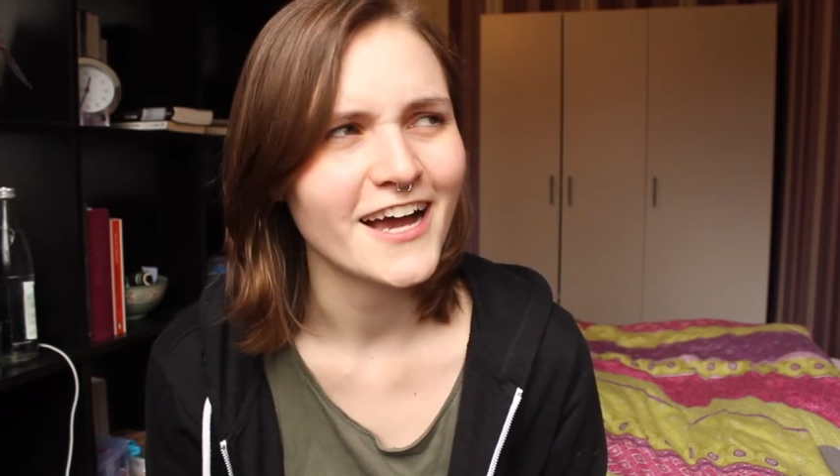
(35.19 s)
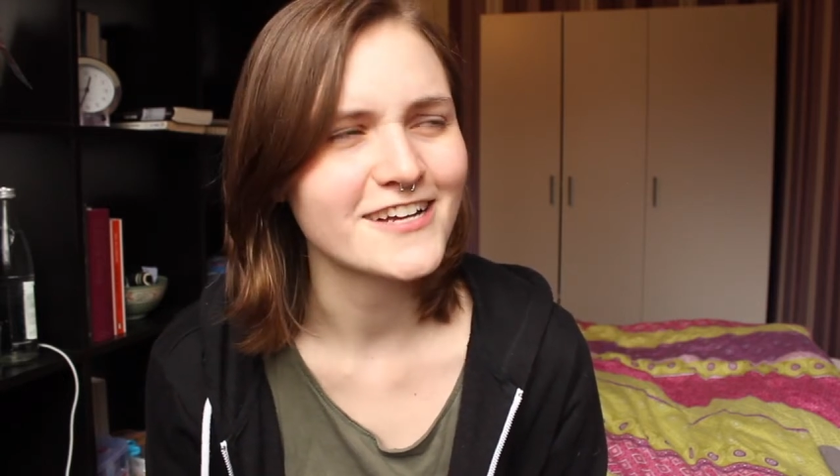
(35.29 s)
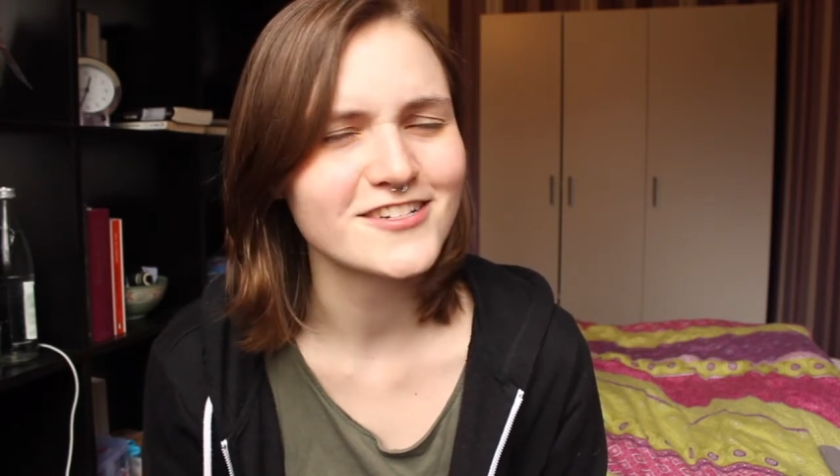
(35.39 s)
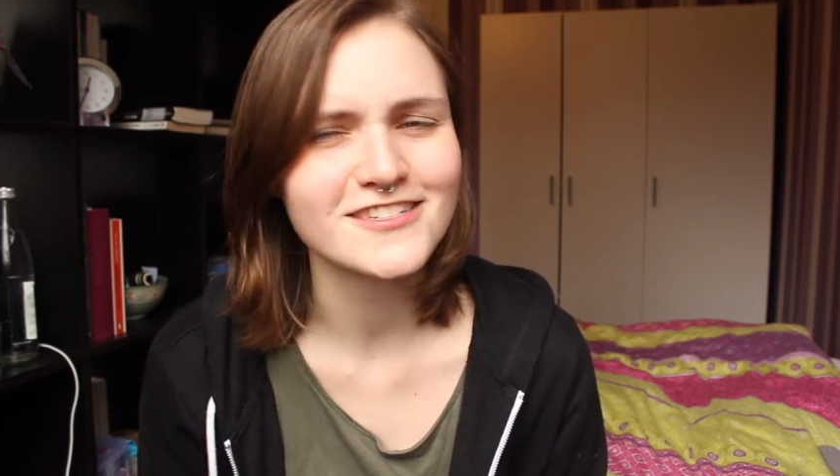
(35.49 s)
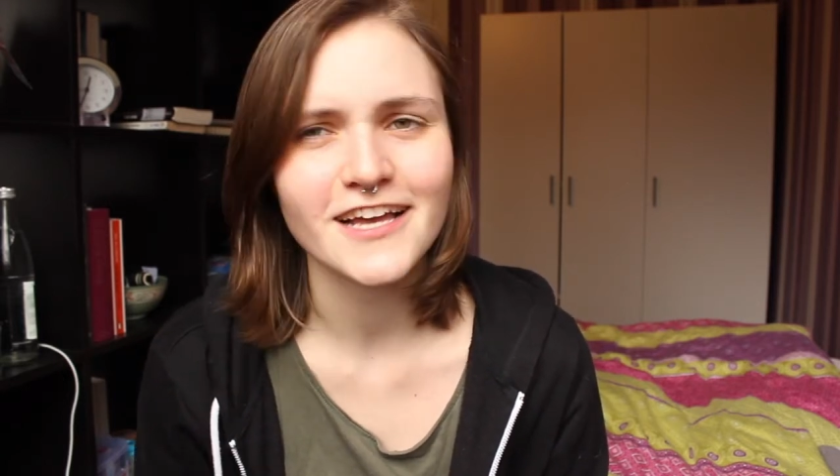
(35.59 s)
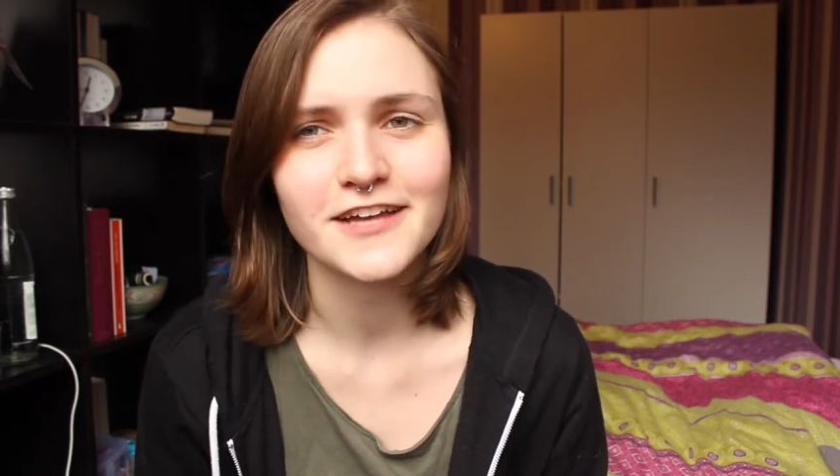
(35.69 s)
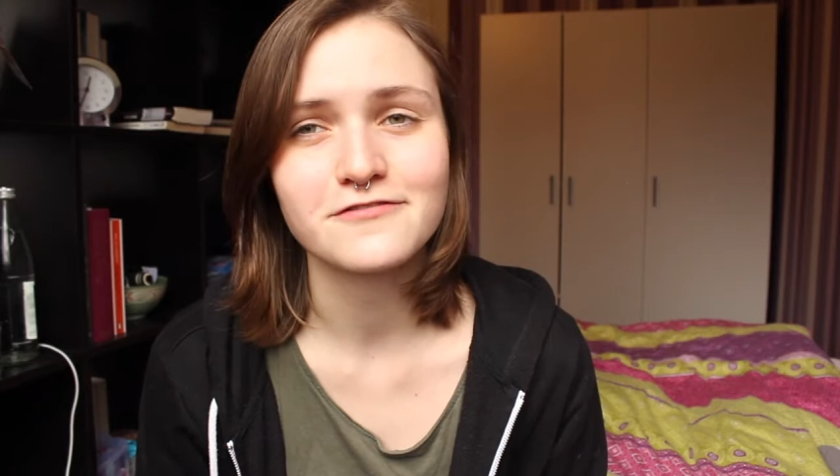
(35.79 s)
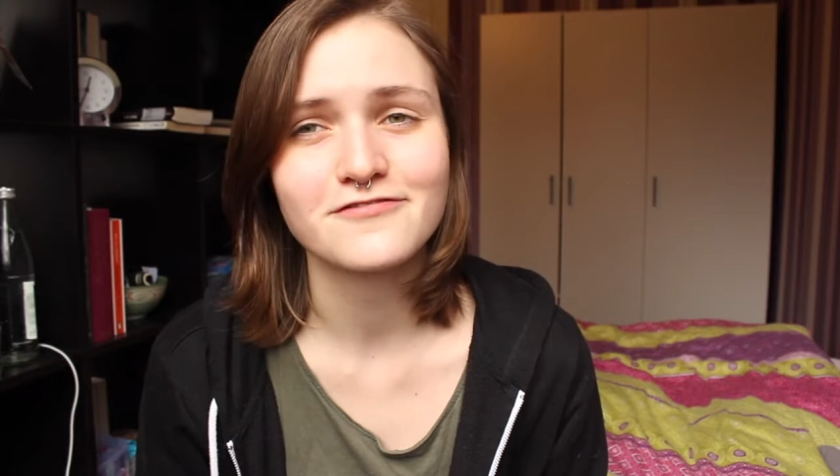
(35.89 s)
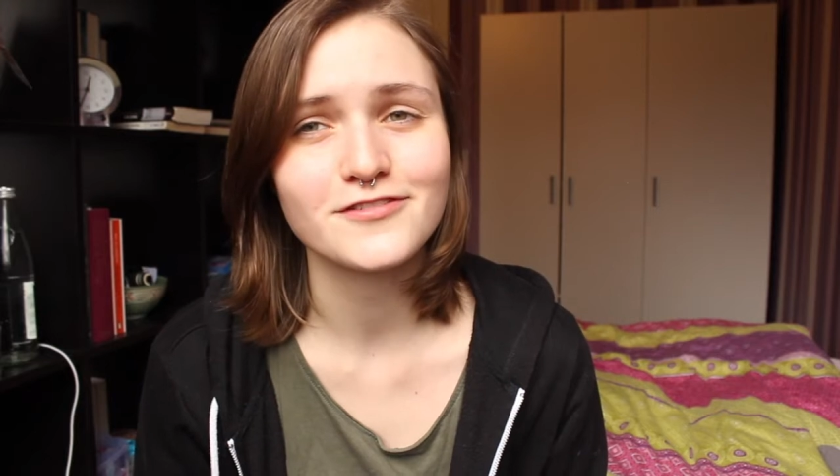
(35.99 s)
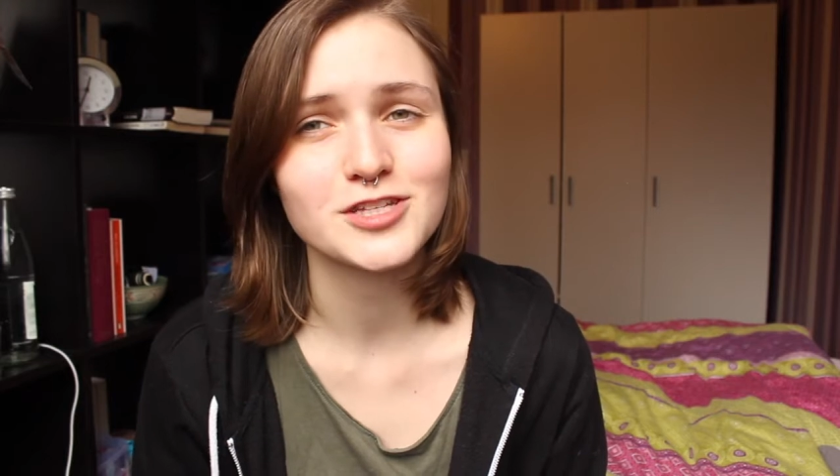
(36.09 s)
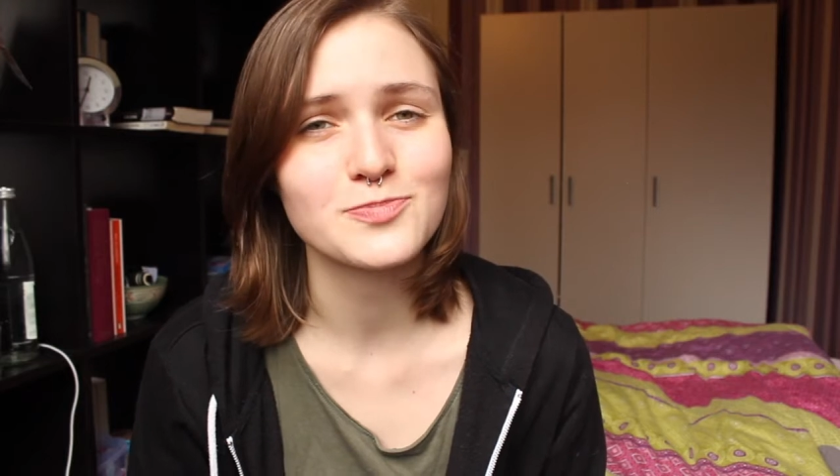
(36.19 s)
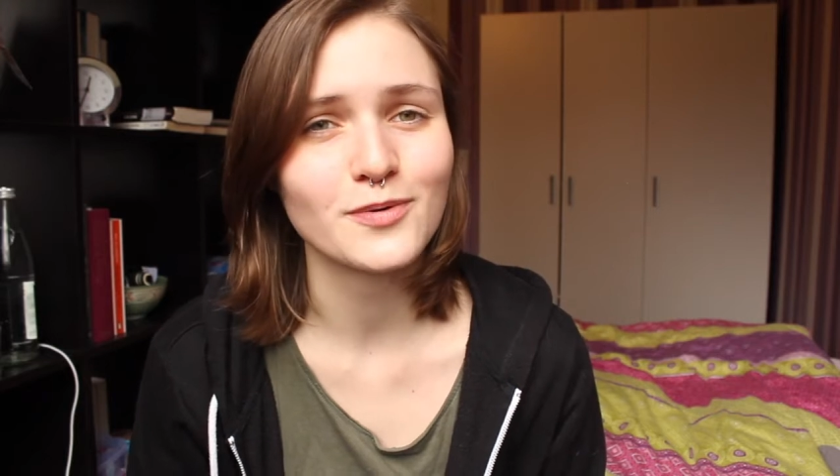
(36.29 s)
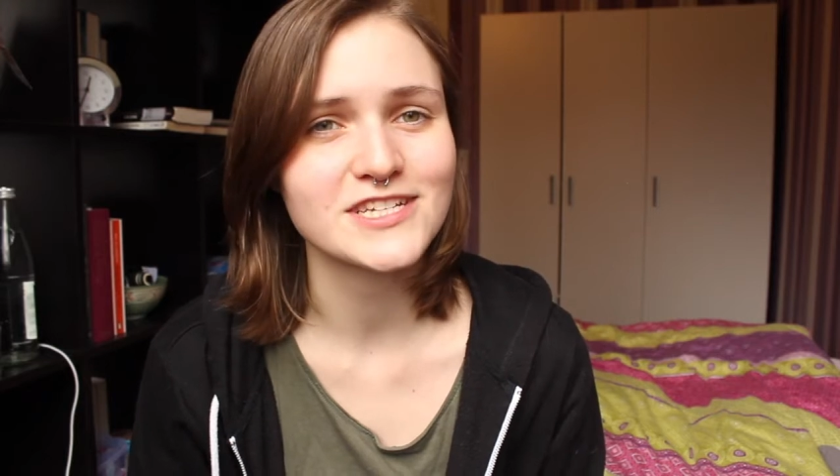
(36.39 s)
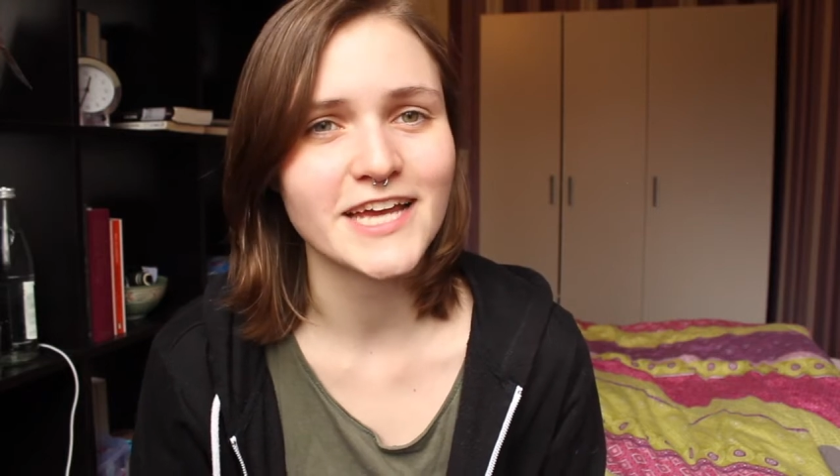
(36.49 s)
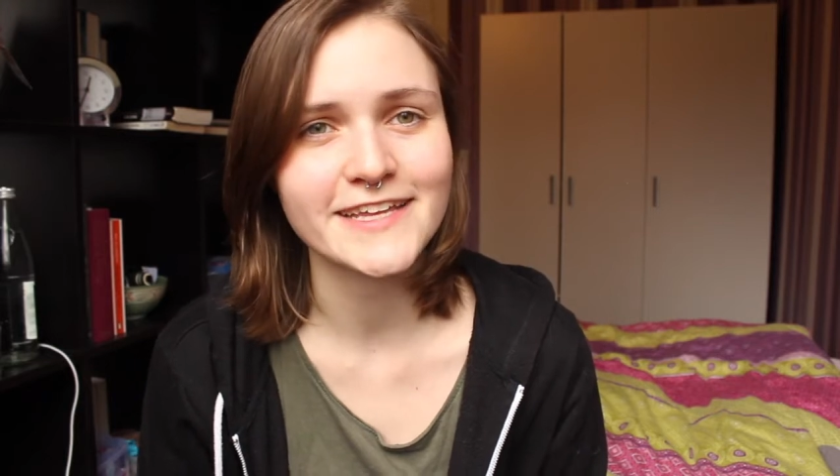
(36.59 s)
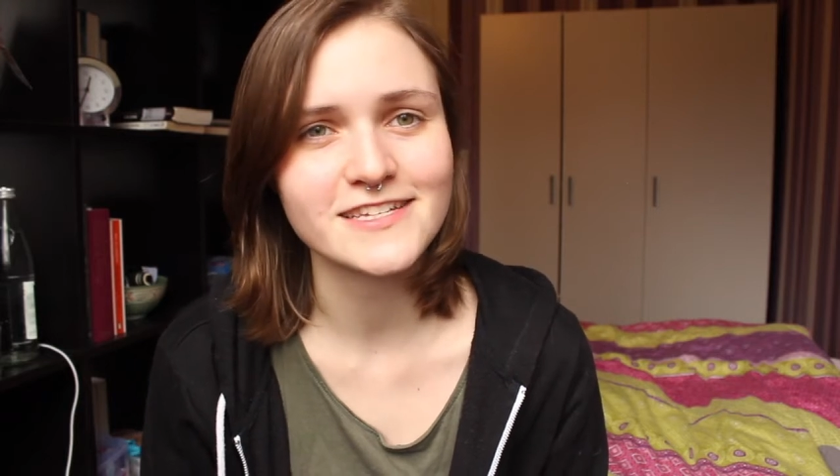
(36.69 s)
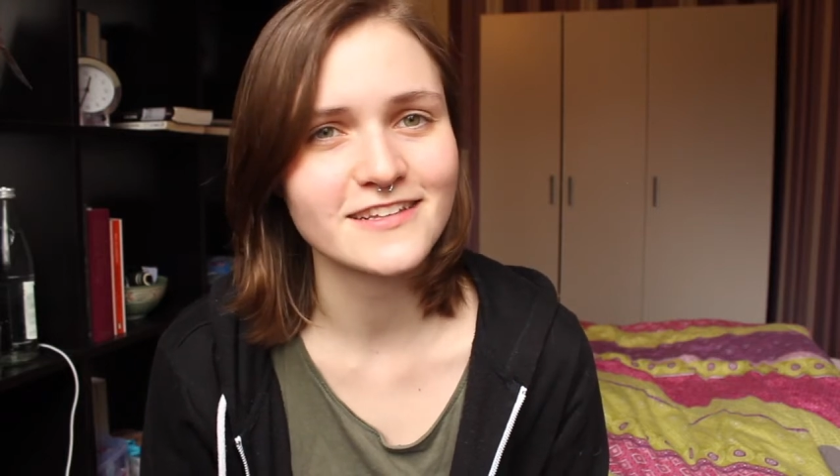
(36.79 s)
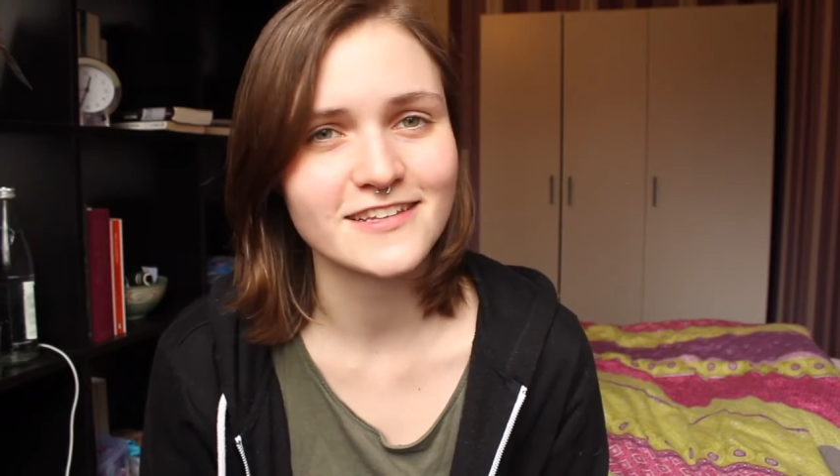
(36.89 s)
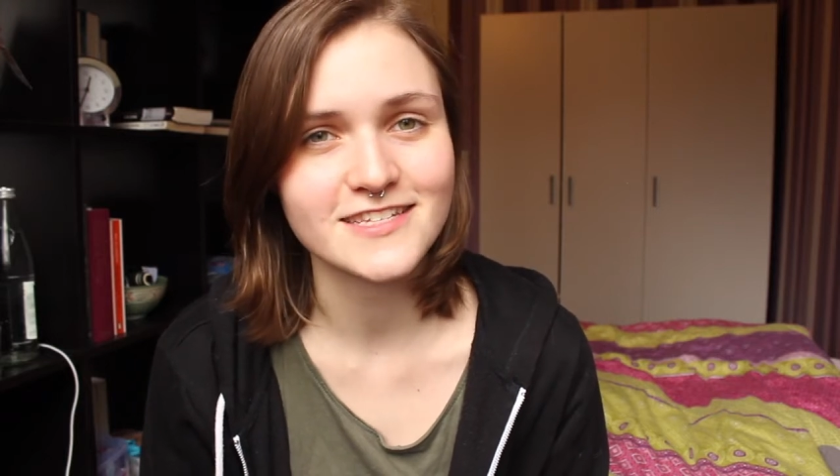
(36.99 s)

I just kind of spontaneously